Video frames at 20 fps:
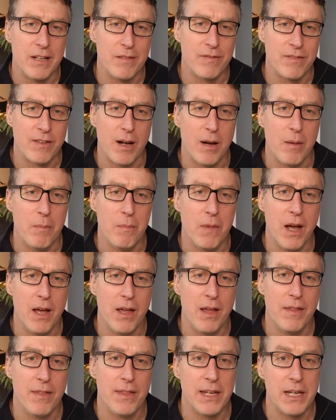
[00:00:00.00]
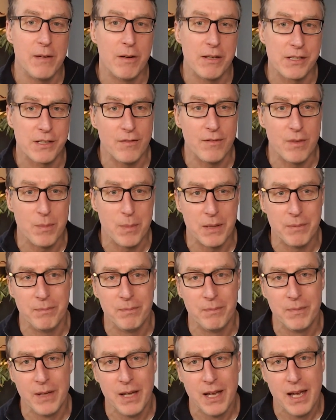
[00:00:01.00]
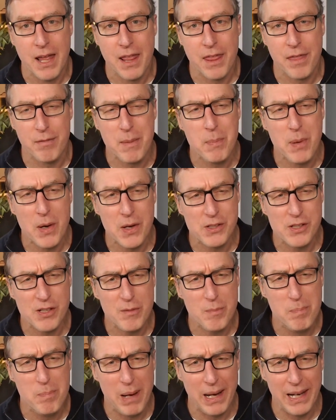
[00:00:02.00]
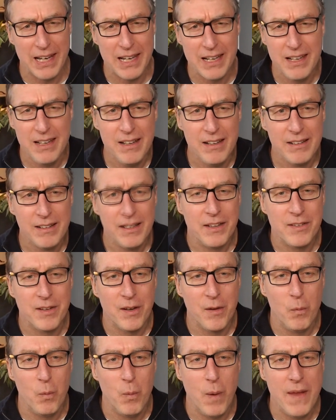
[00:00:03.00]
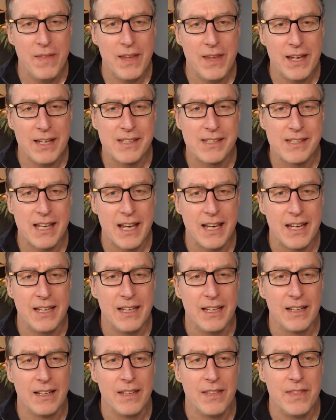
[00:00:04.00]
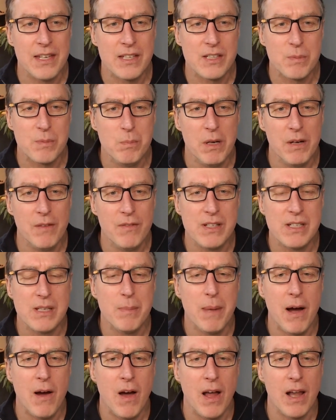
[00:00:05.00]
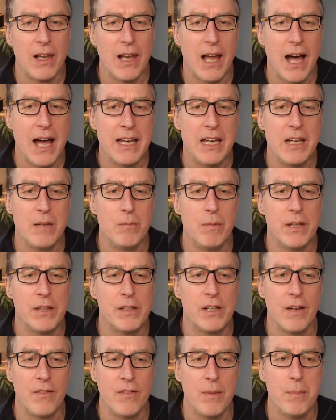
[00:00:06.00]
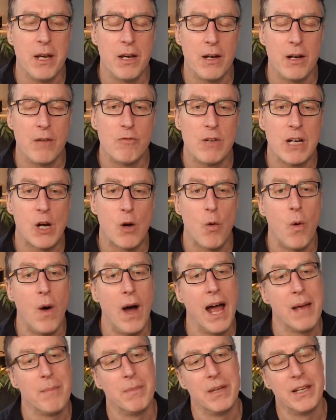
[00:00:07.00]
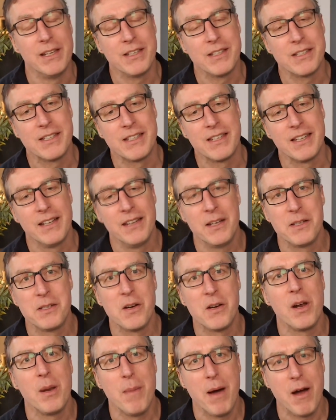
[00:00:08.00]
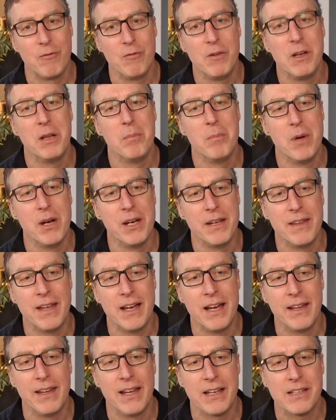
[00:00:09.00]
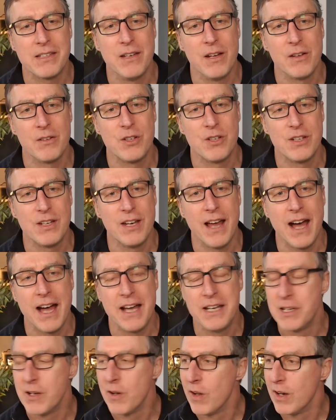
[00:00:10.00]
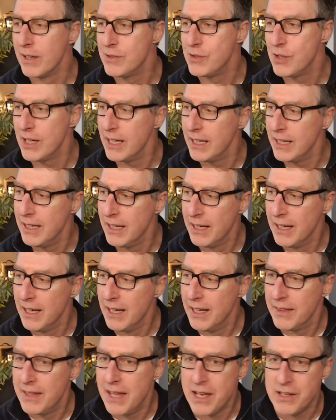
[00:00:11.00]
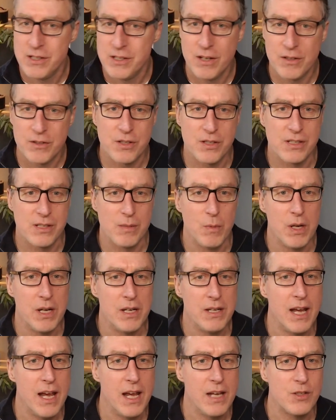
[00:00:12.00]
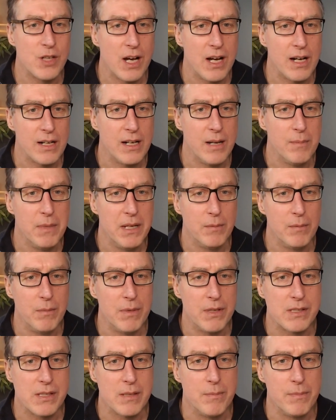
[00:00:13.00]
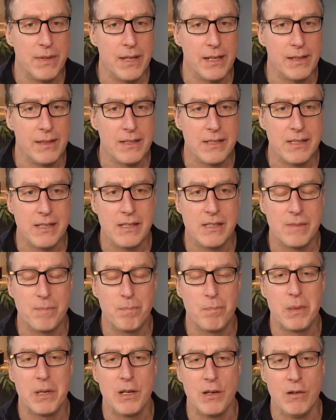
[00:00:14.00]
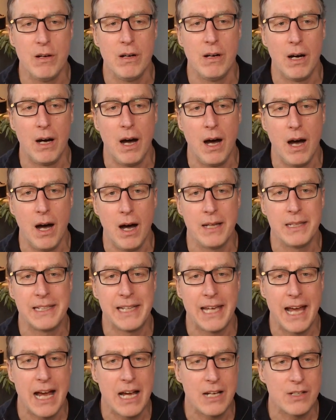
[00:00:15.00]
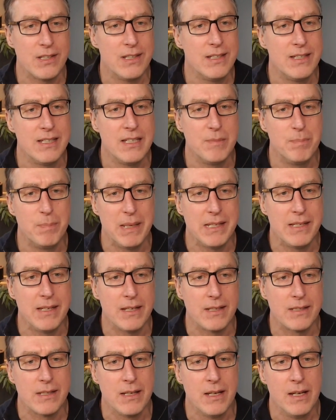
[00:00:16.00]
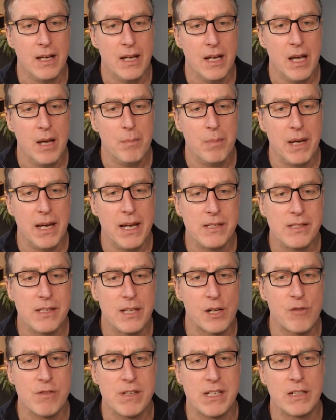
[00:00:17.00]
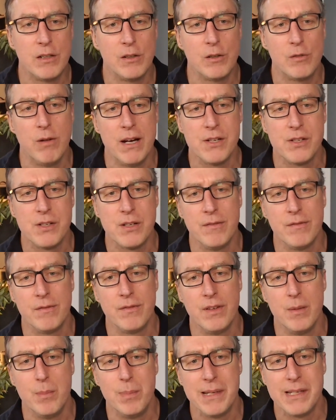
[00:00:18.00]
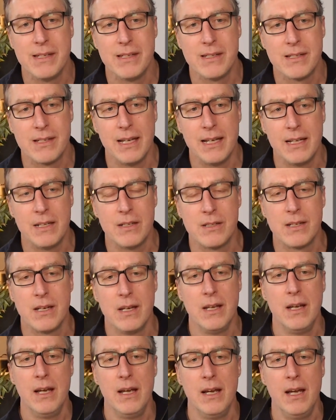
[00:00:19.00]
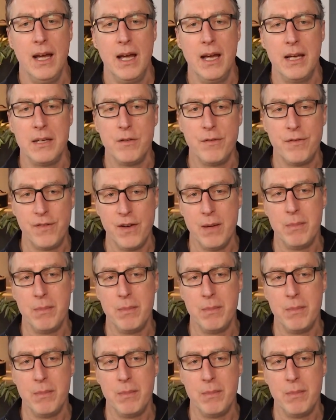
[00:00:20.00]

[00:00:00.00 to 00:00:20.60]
from the US government. $3.2 billion. So when they say this move is about aligning with government requirements, they're talking about real money there. That's not just an ideology. That's not just someone in HR coming up with something. This is pure hard cash. This is business. But here's the critical question for the business leaders, you firm